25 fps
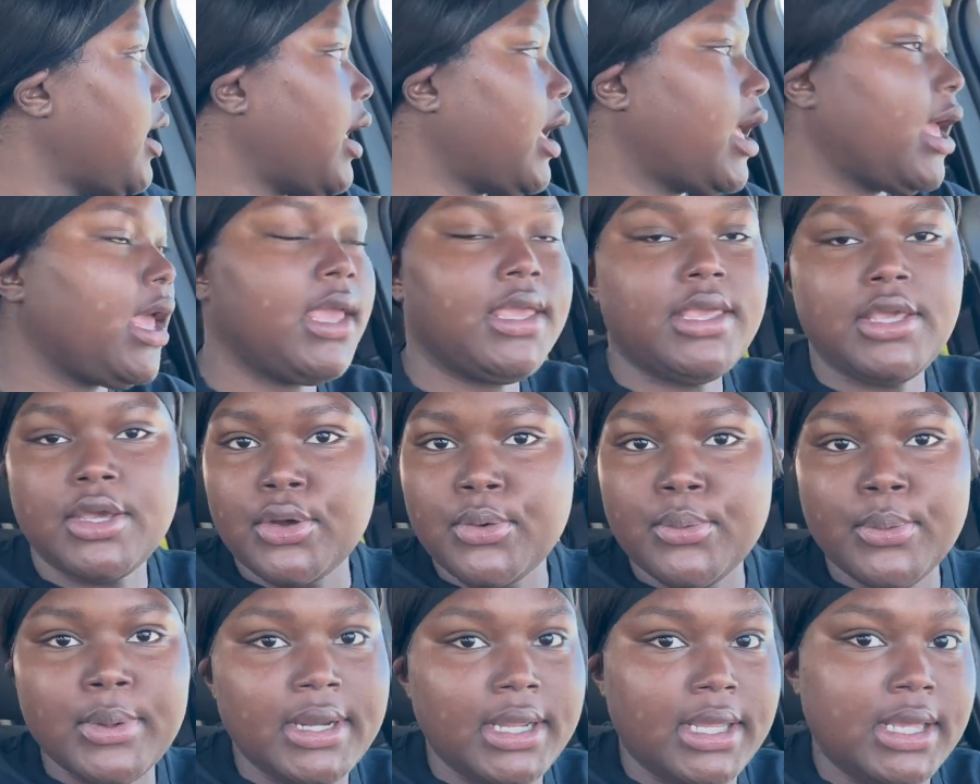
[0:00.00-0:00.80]
And you
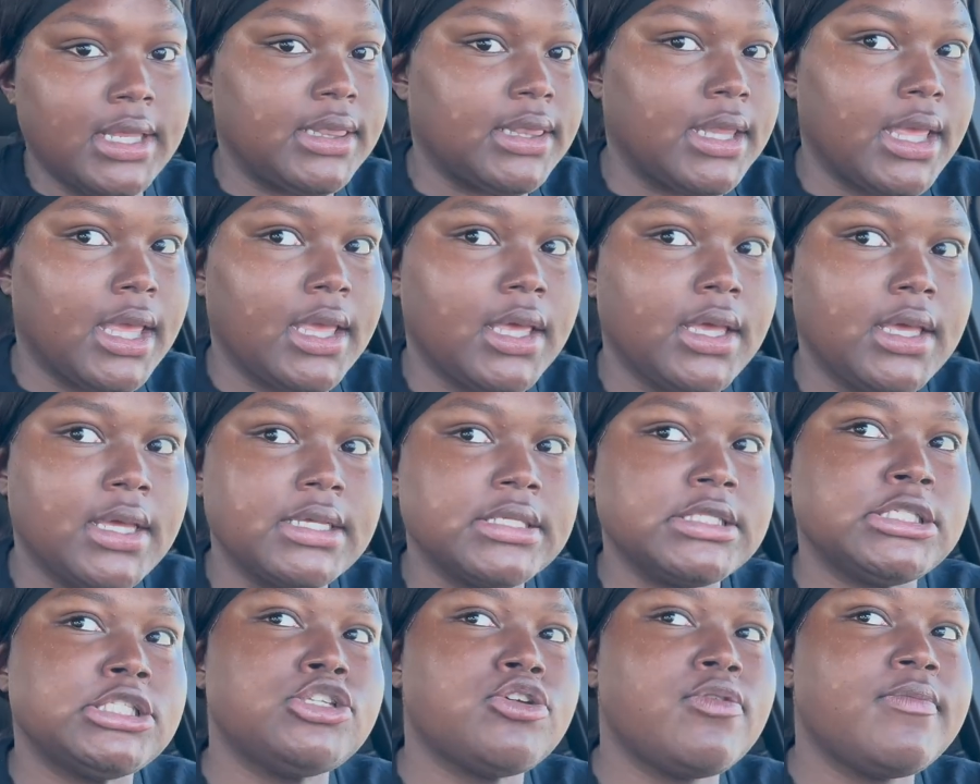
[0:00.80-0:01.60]
don't want to get that
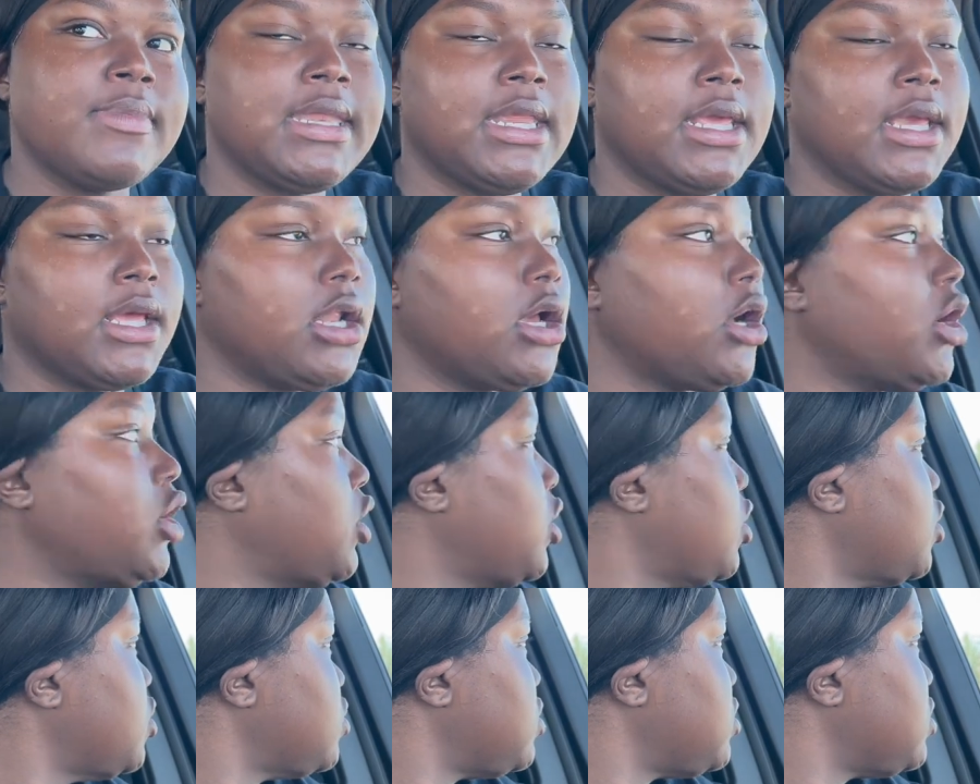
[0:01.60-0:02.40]
because too many of
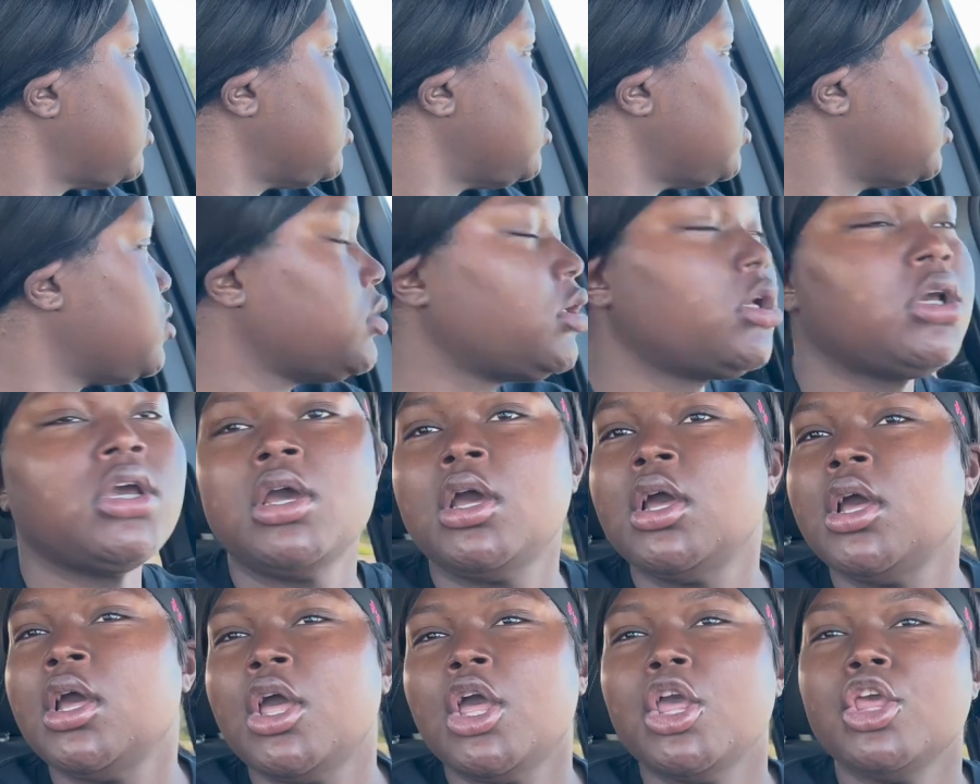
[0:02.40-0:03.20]
those,
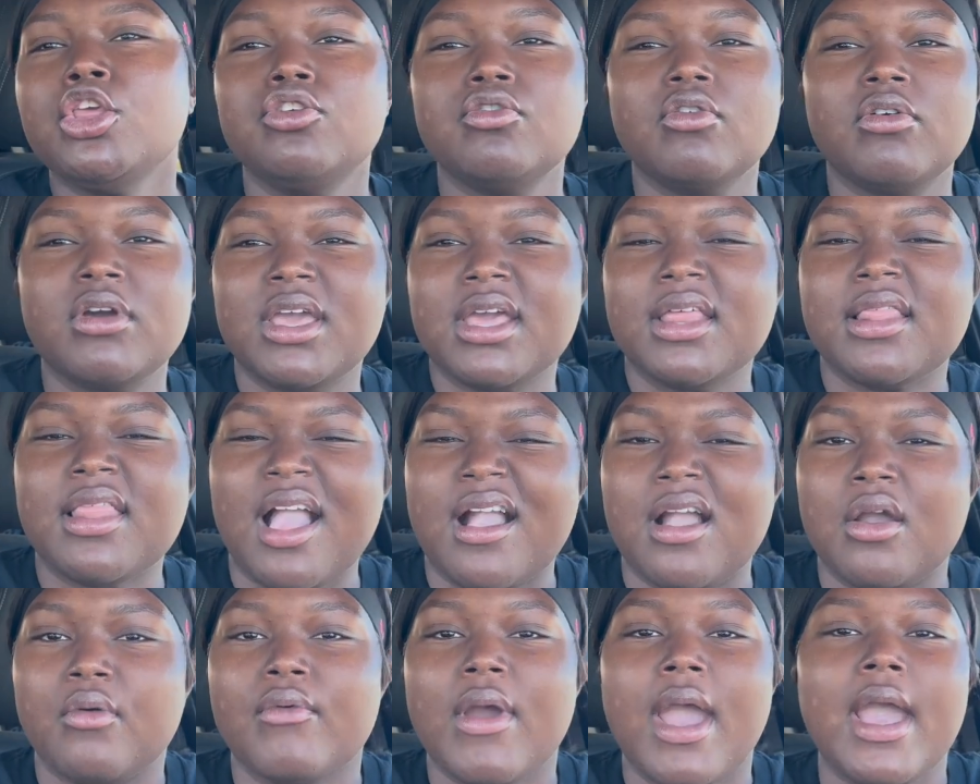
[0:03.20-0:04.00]
you'll get like
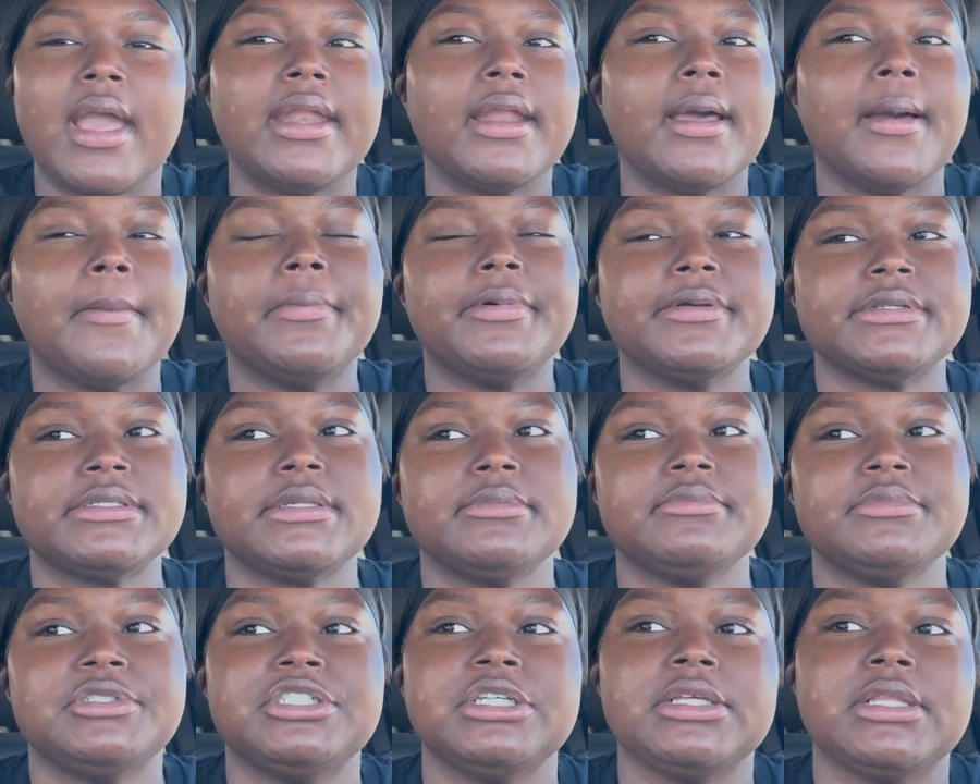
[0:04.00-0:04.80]
a write up or
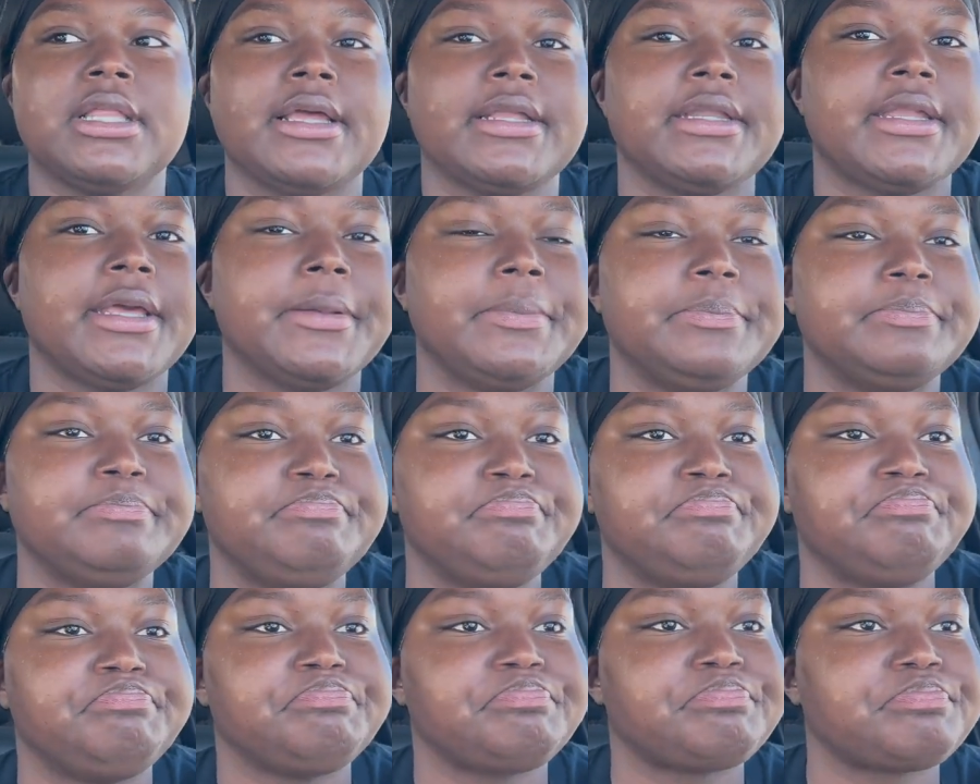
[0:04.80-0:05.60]
some shit like that.
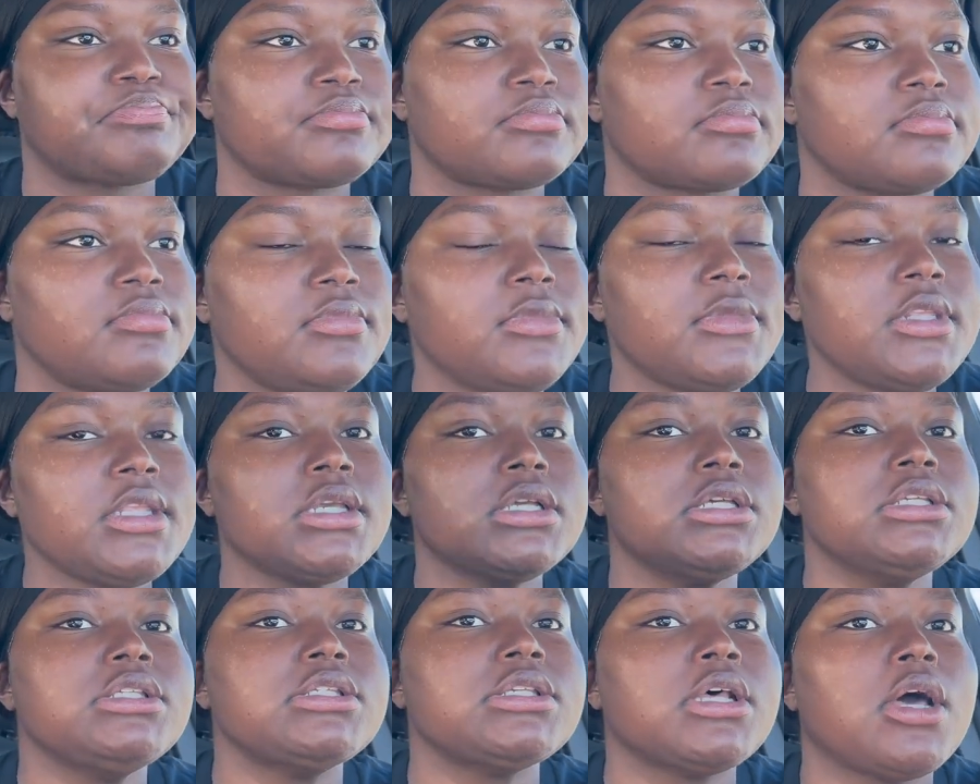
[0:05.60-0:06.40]

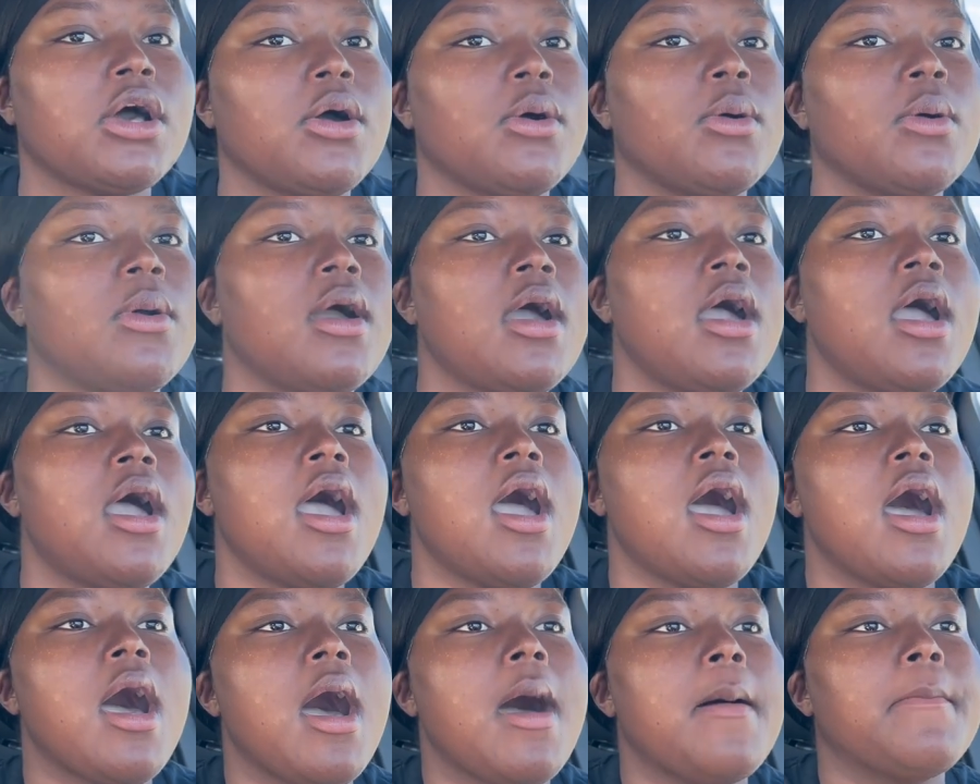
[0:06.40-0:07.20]
So
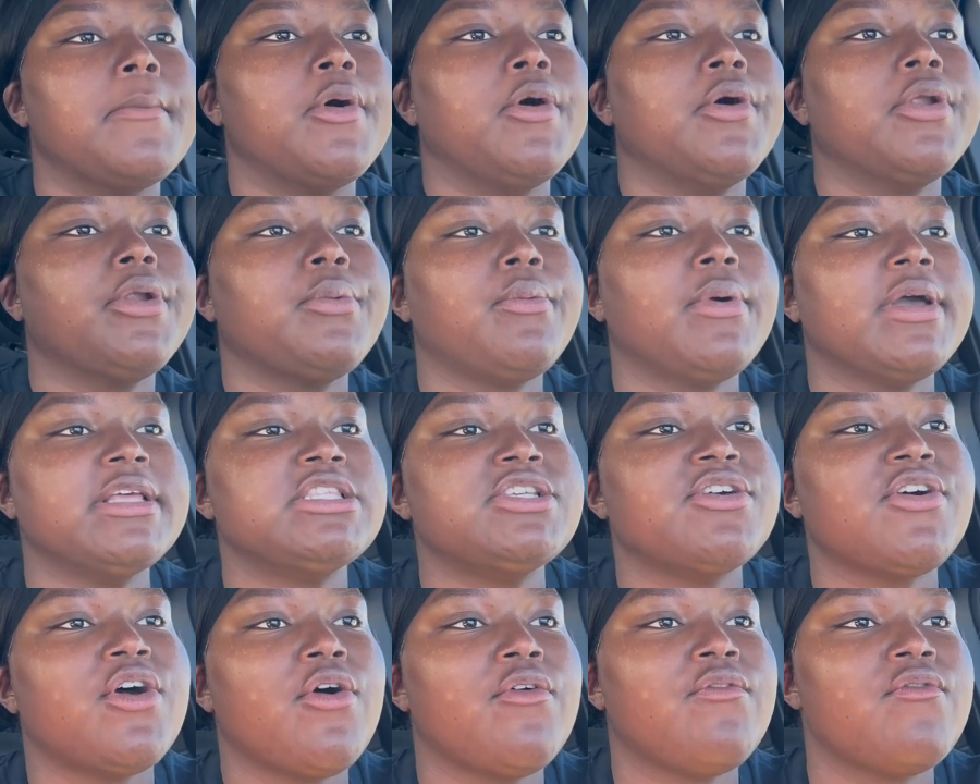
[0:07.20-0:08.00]
I'm on the way
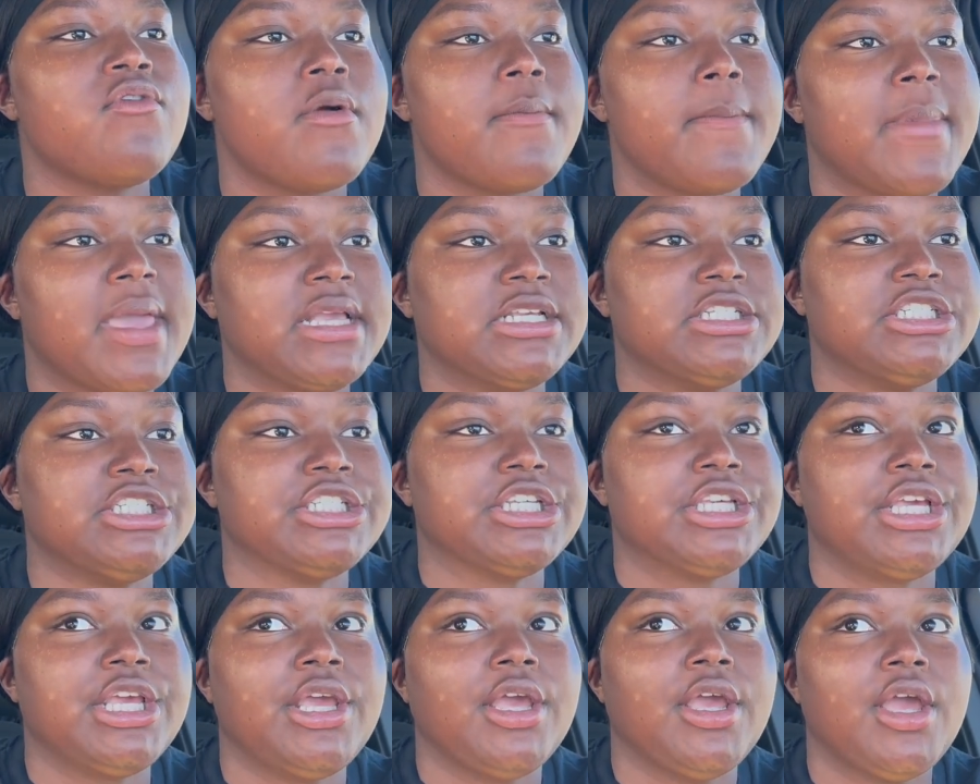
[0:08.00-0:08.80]
to a
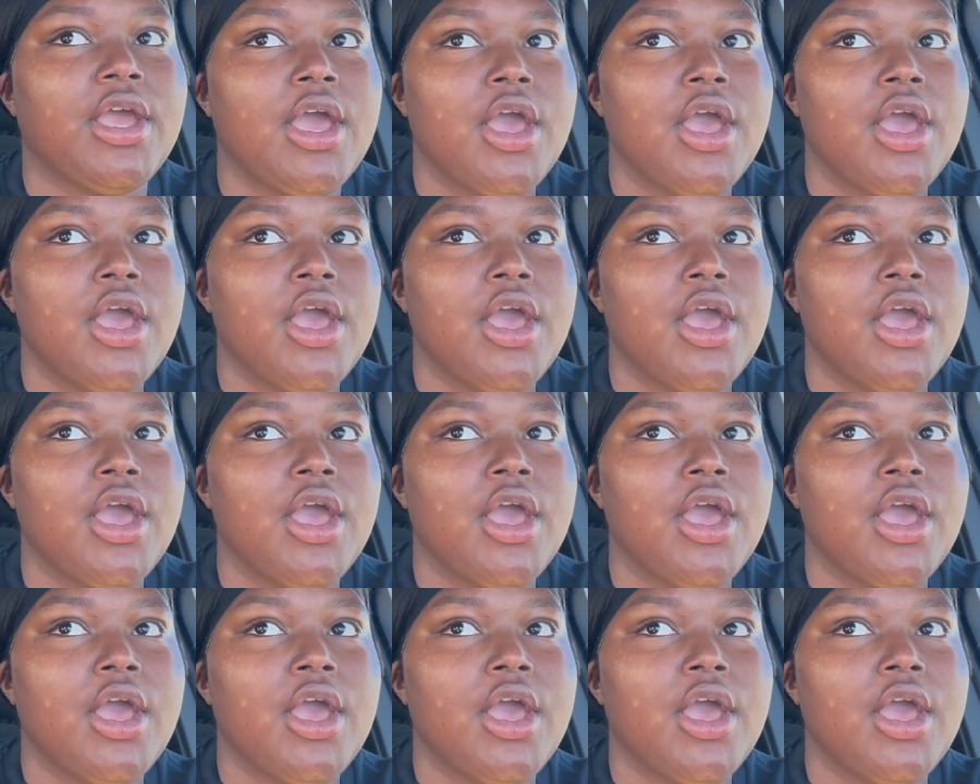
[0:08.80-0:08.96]
formation.